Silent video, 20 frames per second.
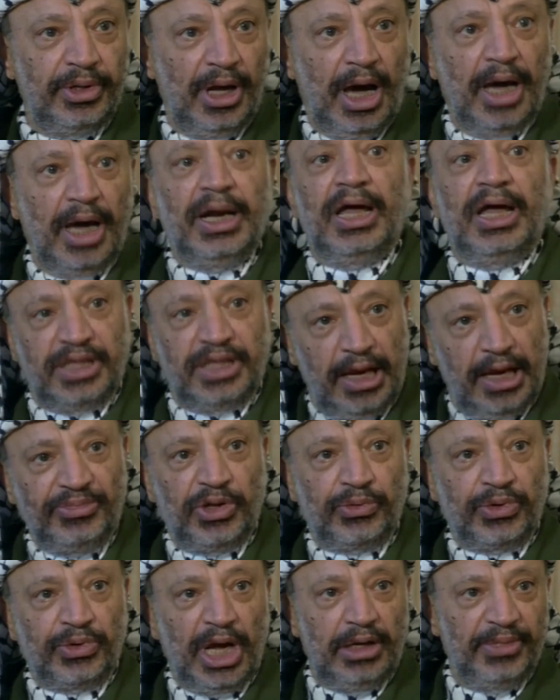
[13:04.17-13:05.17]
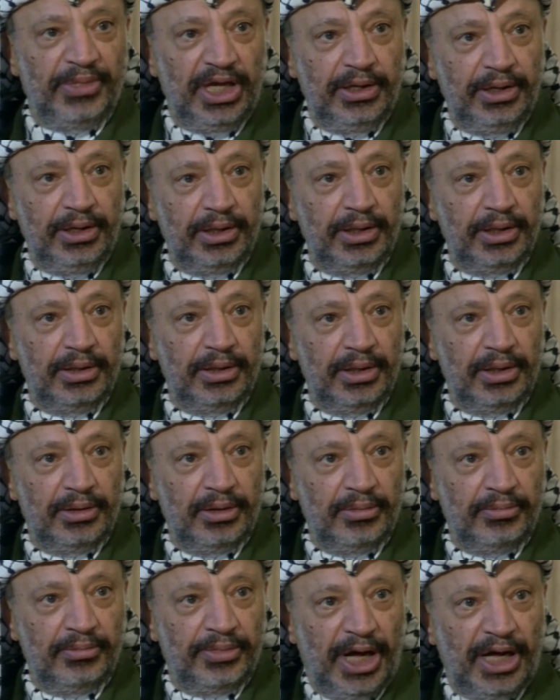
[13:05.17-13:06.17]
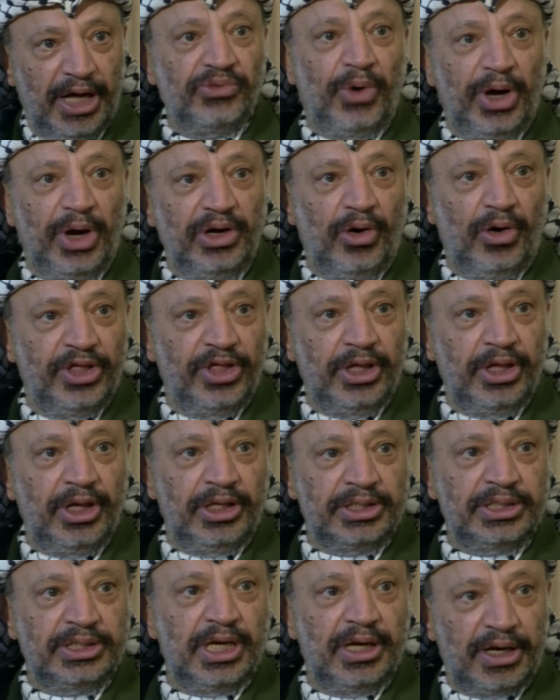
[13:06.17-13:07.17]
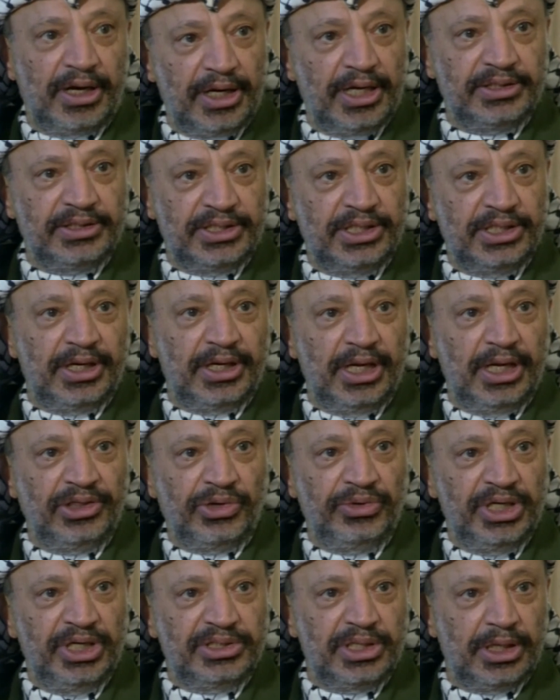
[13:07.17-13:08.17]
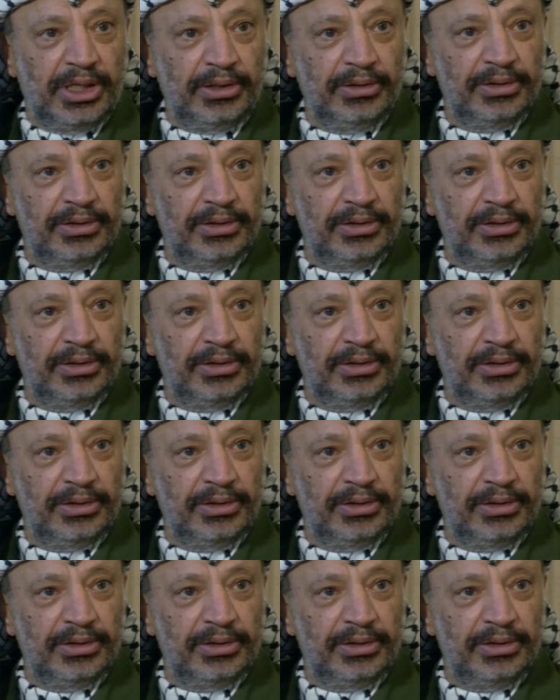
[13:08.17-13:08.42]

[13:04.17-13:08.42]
an attempt to kill me by one of the air raids here in Tunisia.